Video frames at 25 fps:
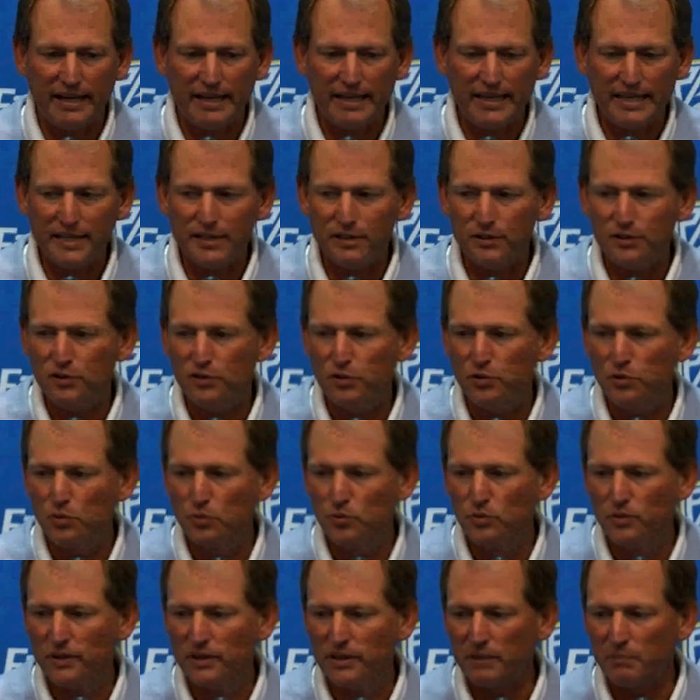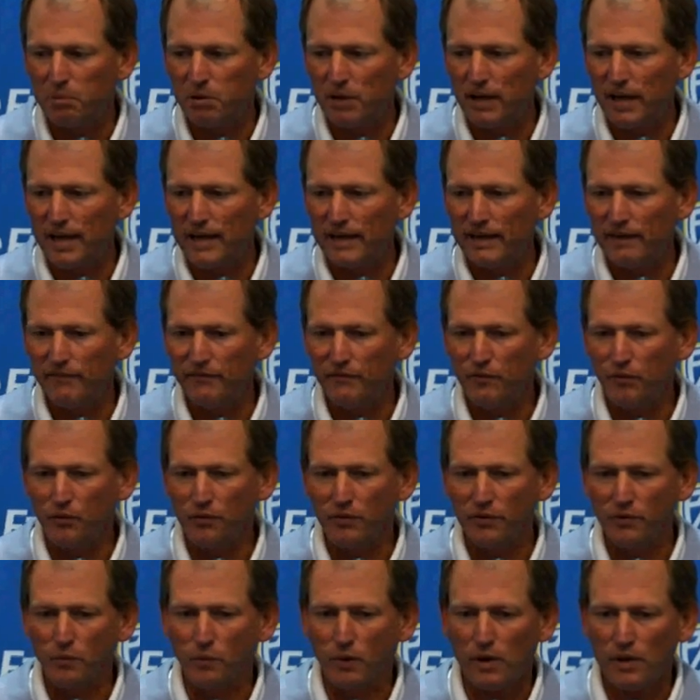into the planning
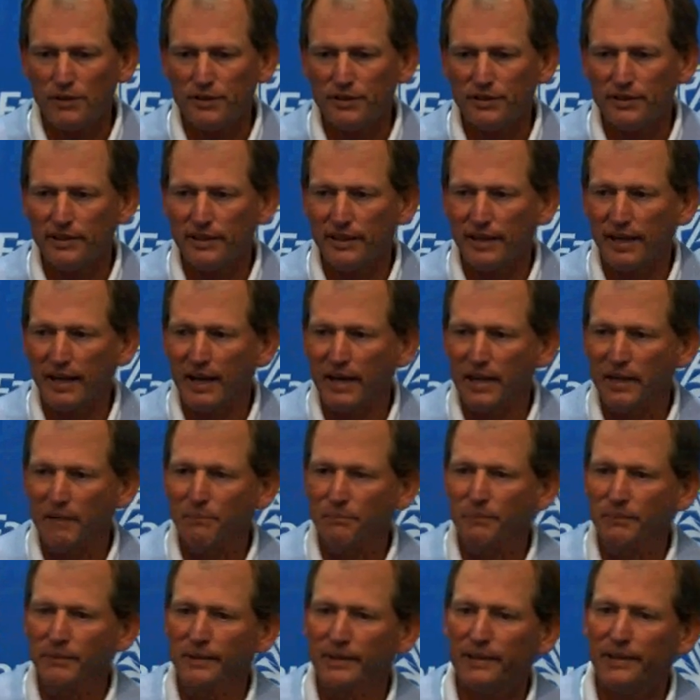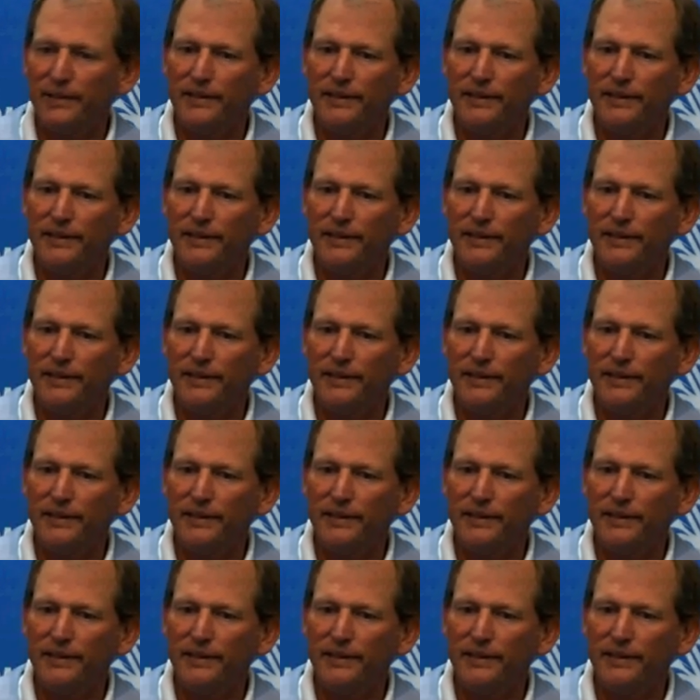for the Washington game.